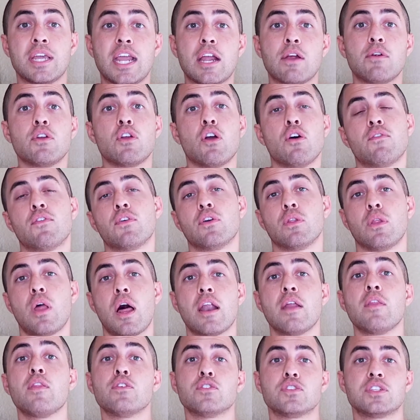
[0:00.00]
carry over a
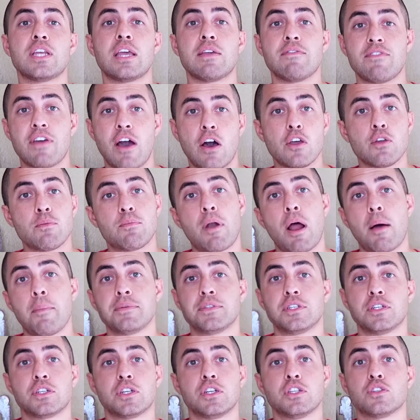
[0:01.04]
lot of those same value
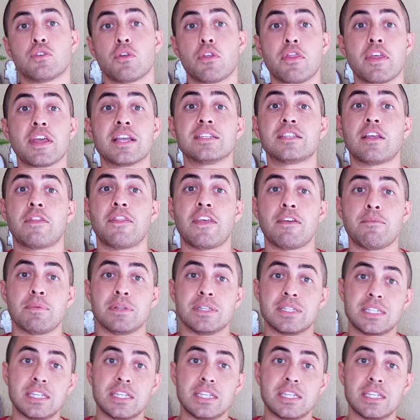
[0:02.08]
propositions or things that they've been